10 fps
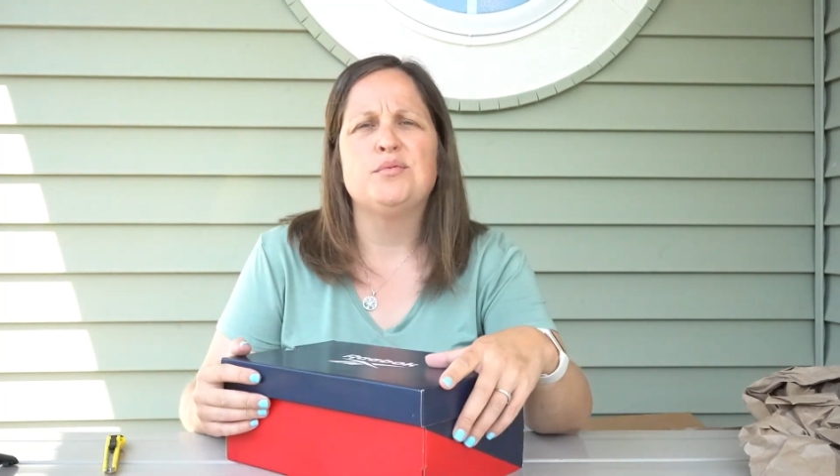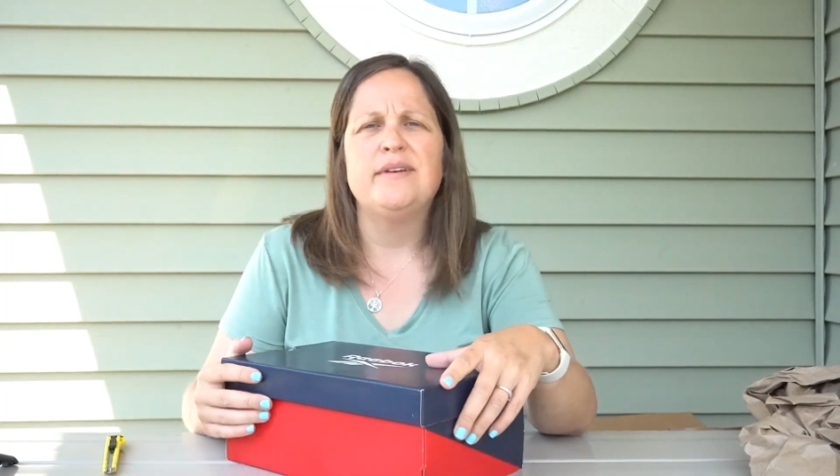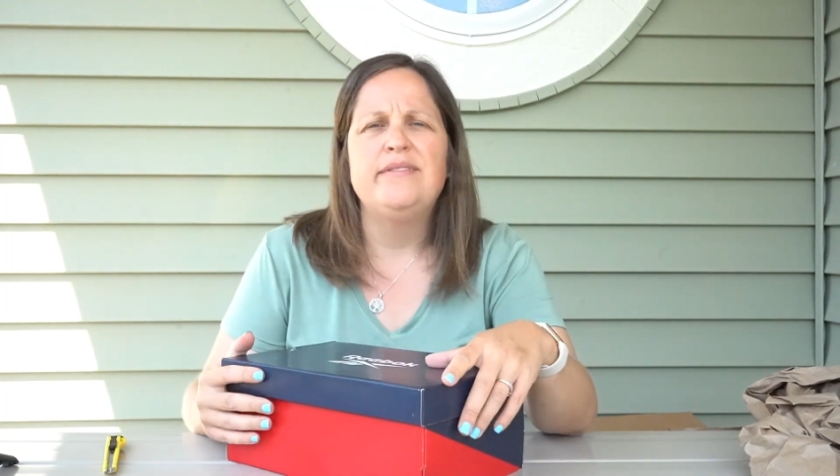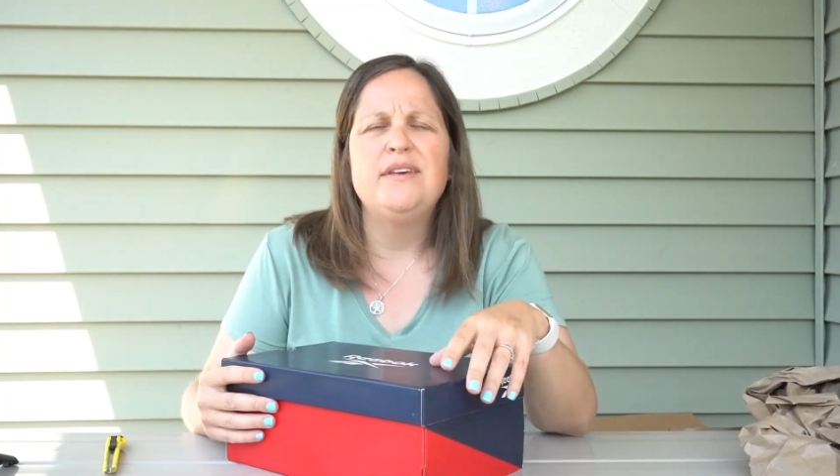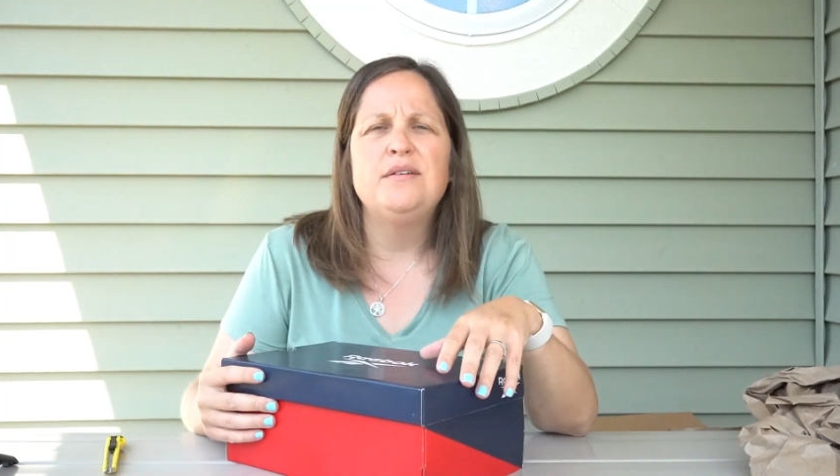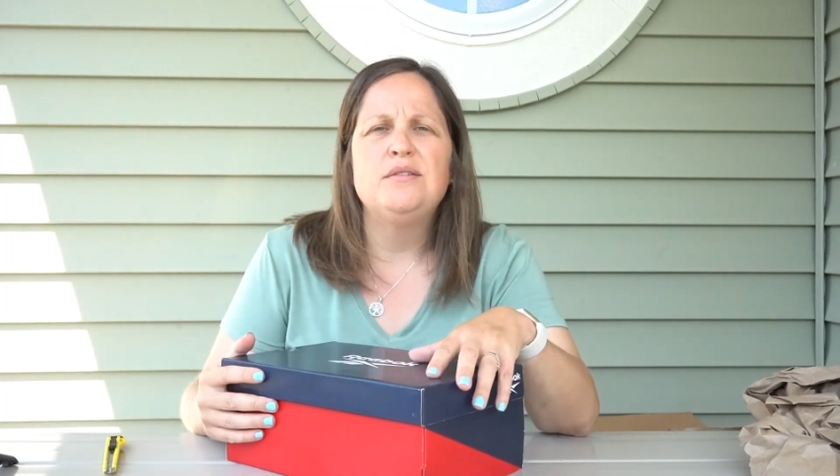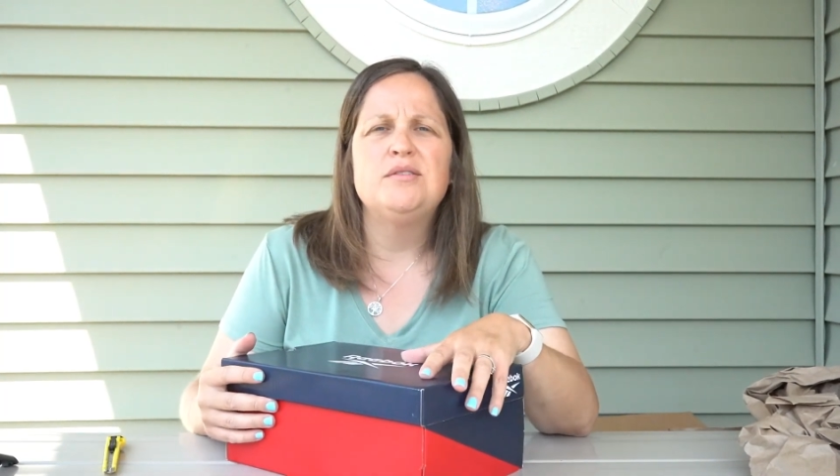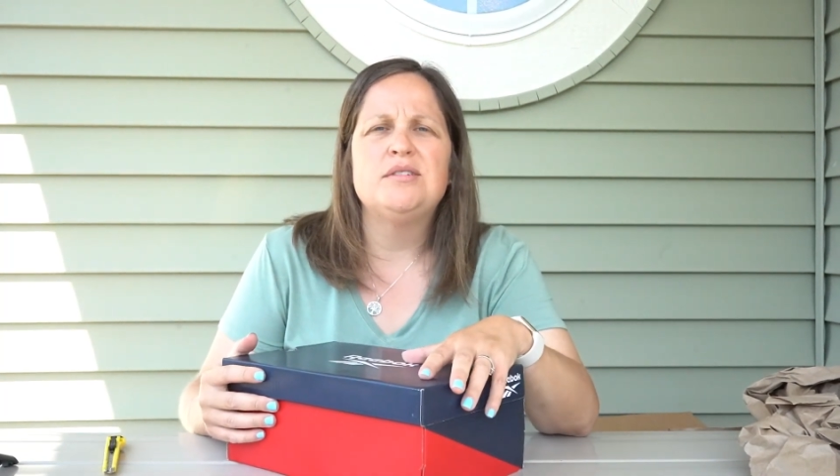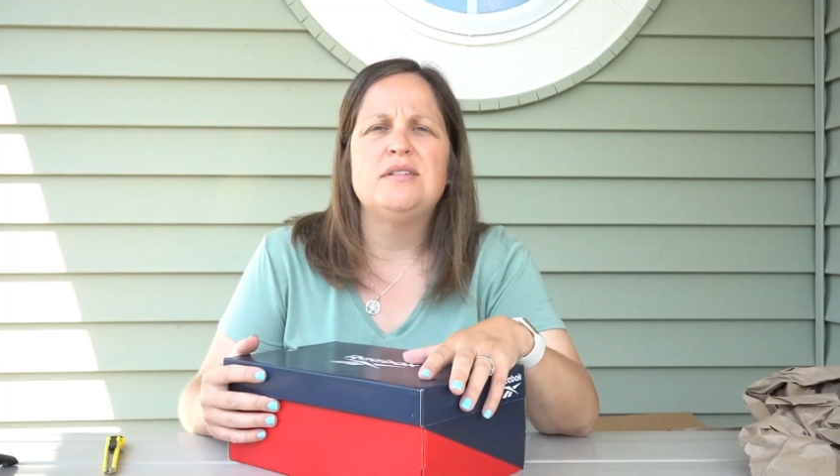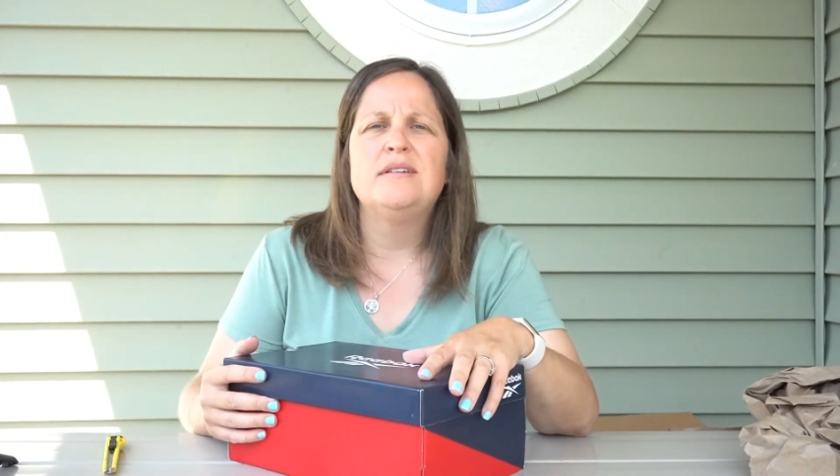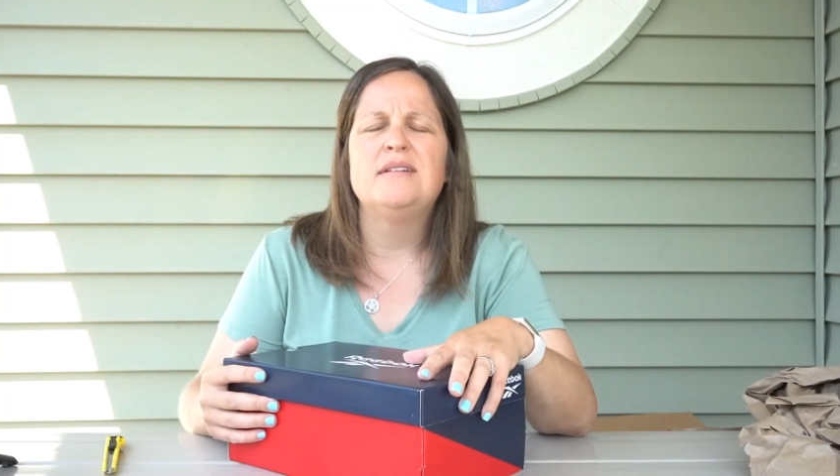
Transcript: reviews